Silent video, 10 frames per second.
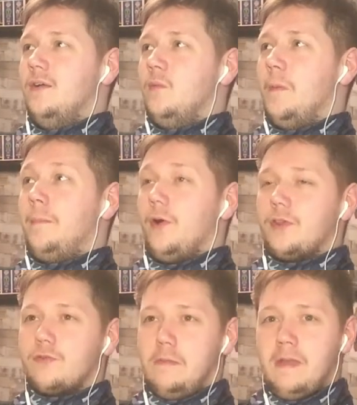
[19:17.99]

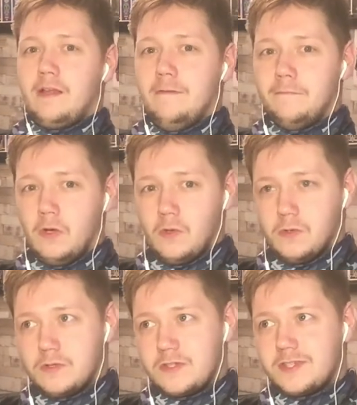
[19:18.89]
1.3 million
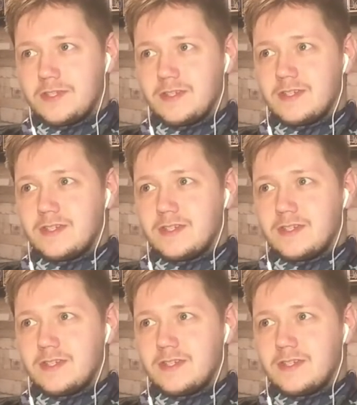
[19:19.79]
volts,